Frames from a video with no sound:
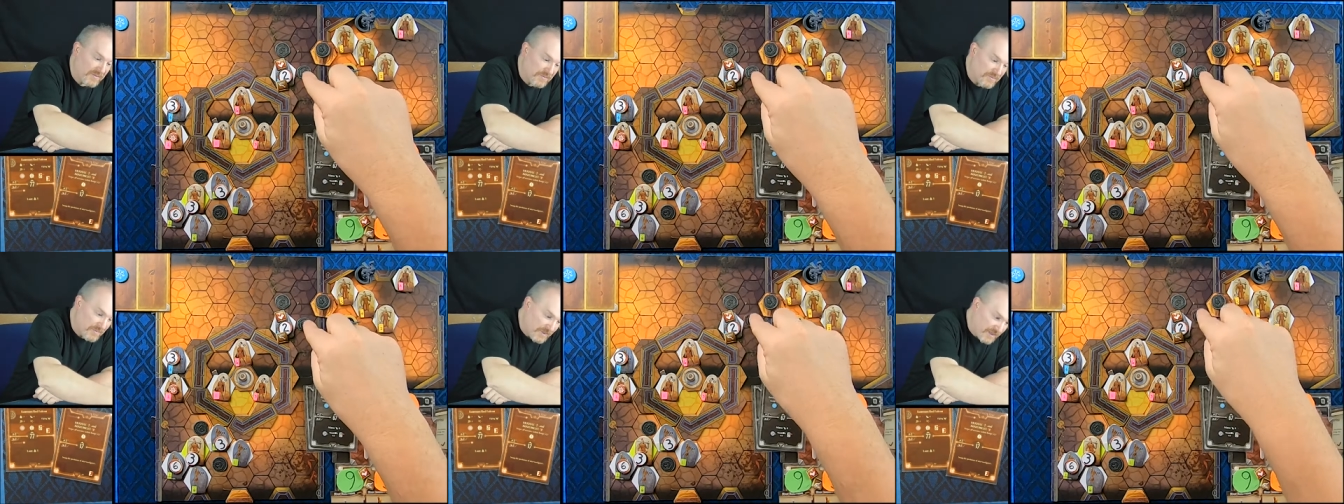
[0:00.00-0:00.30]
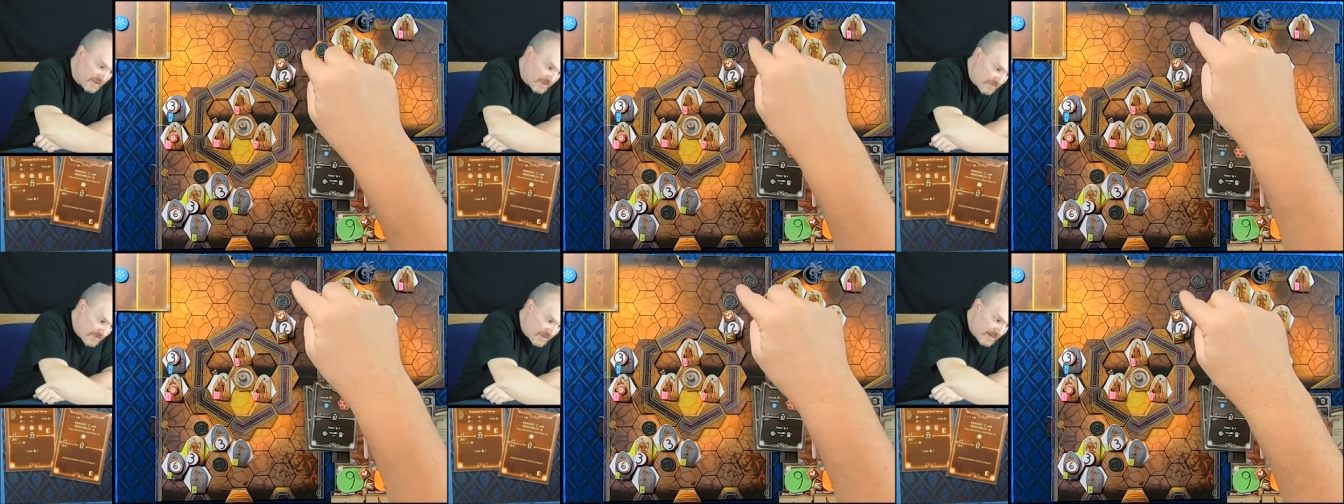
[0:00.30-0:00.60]
So we
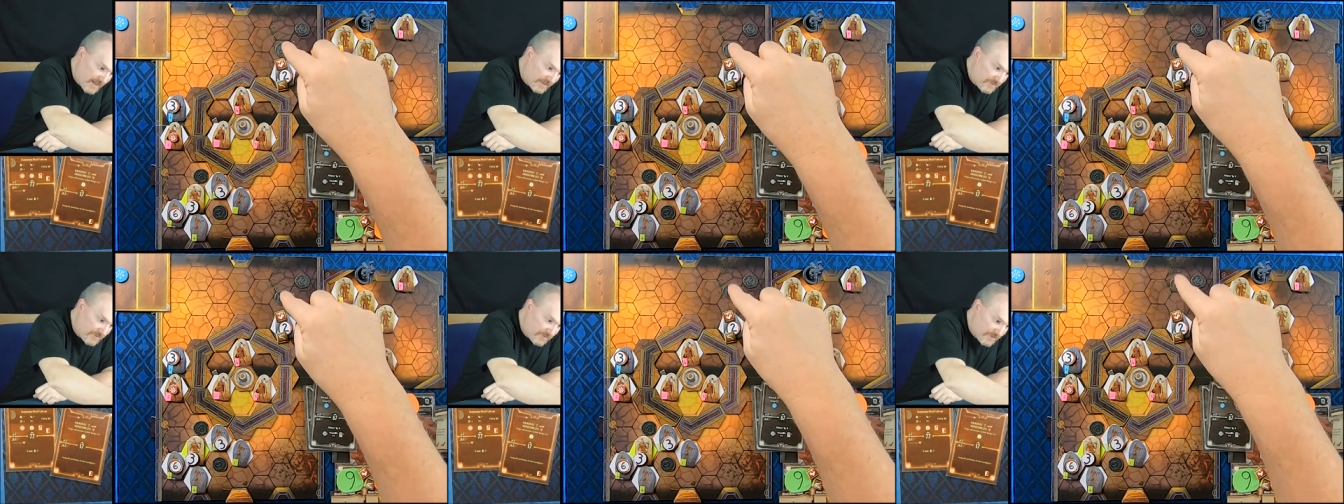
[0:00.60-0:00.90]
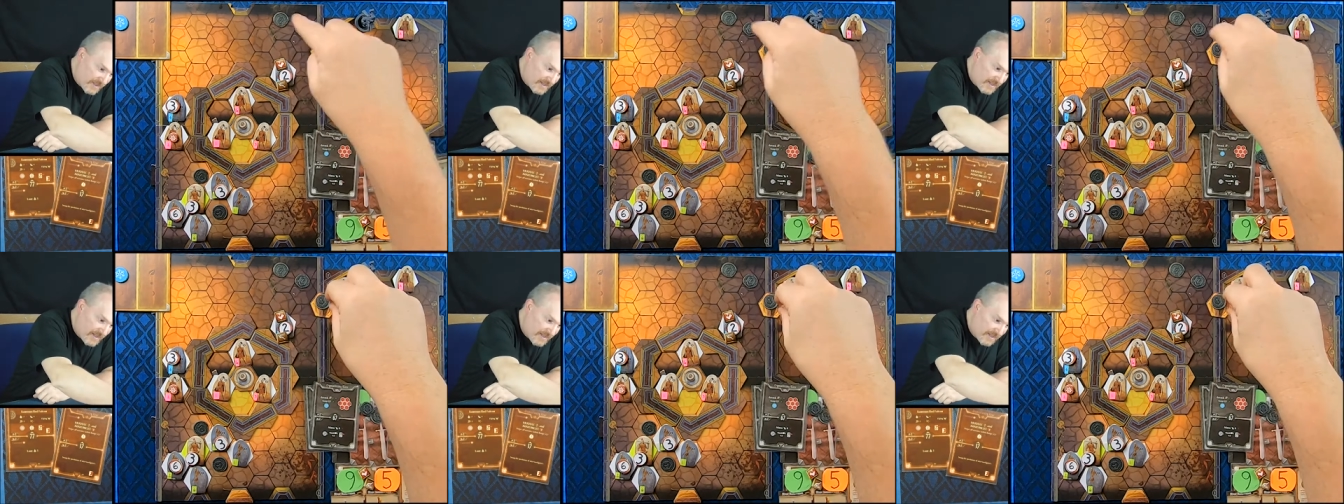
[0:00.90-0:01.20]
pick up that
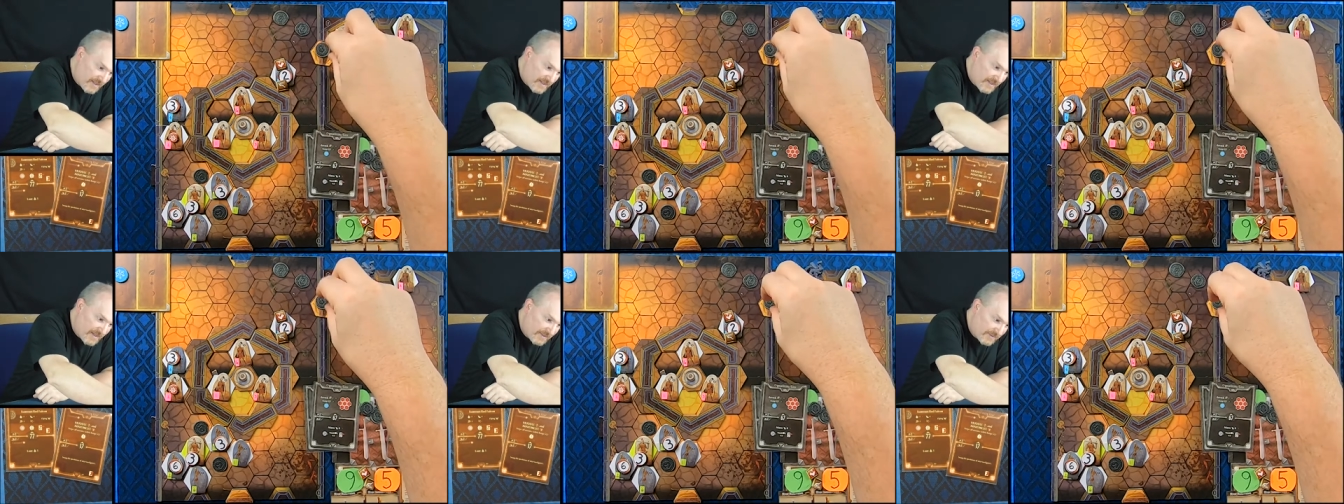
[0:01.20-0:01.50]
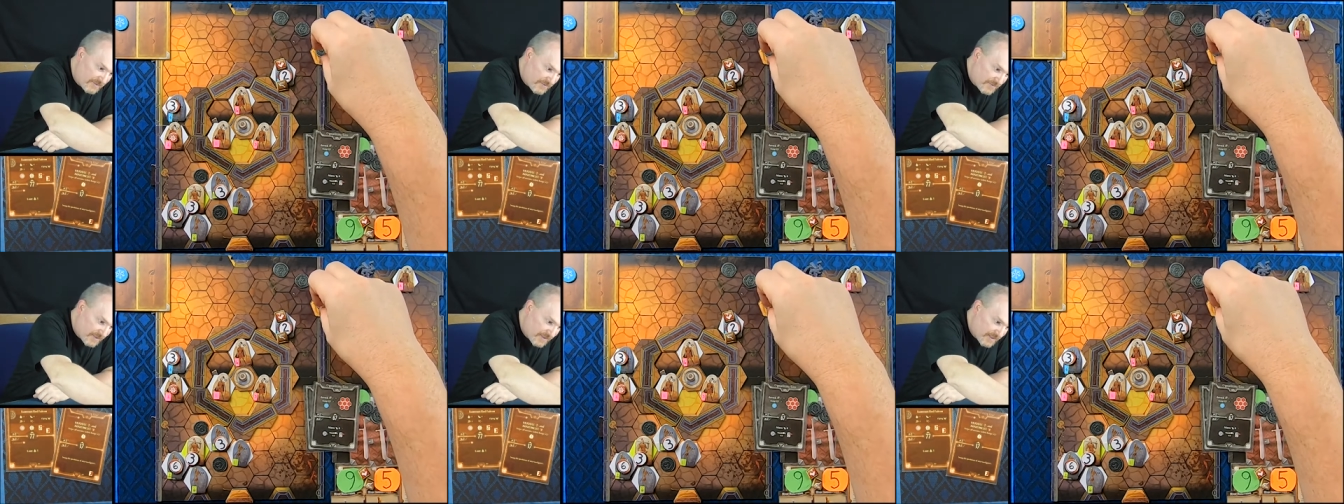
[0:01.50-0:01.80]
coin and
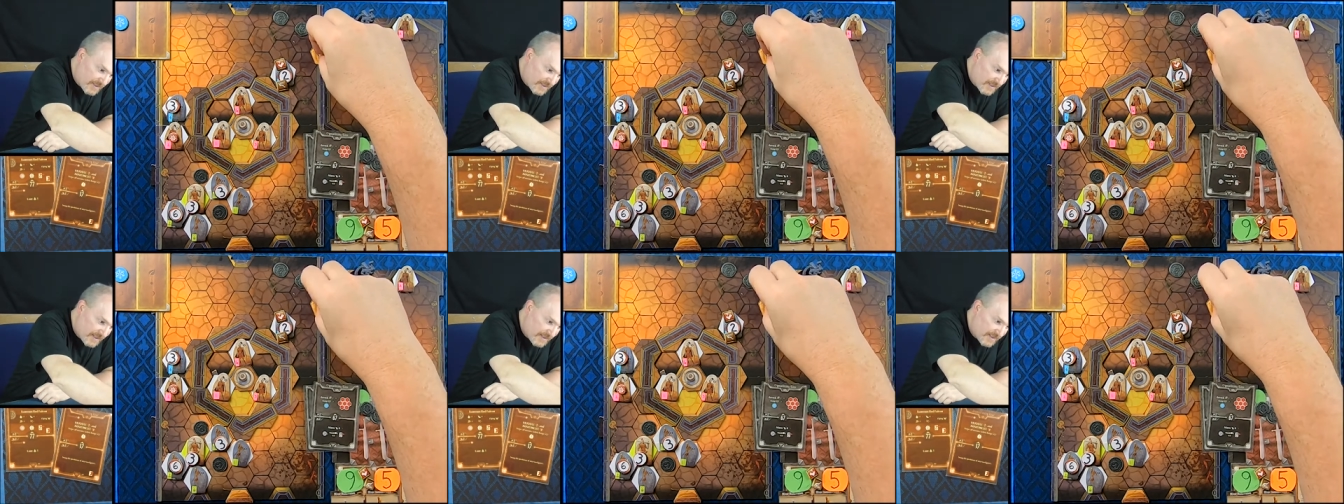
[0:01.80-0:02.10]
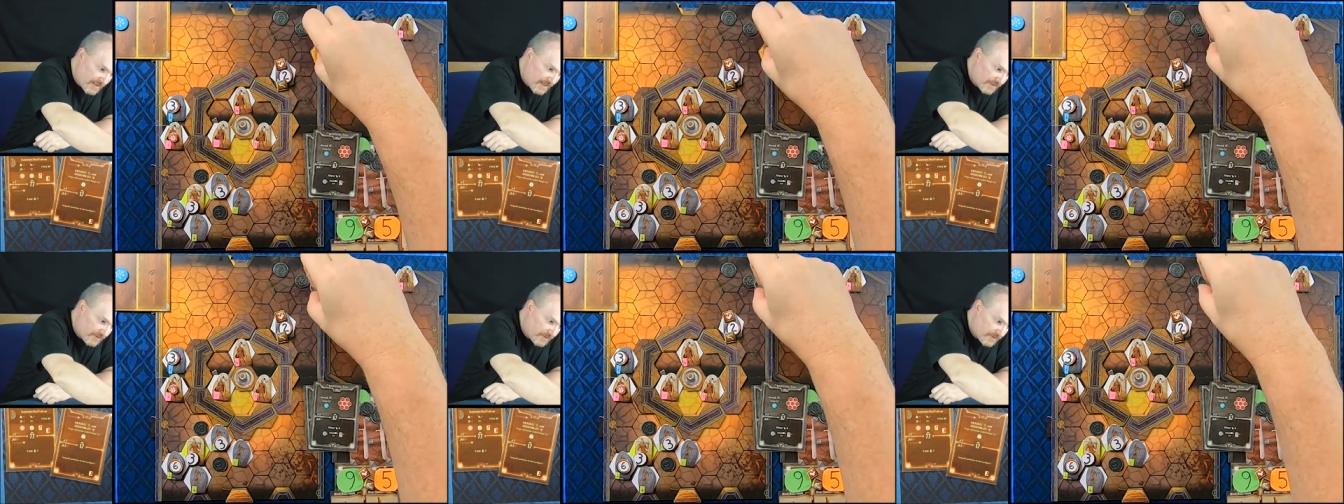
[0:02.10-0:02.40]
that coin
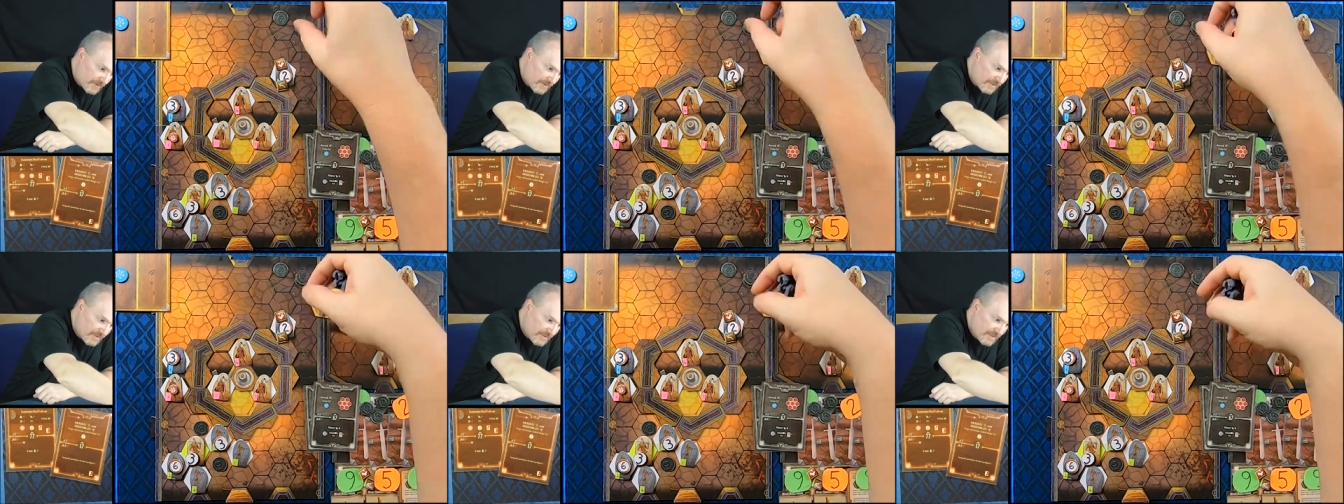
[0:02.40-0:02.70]
and that coin.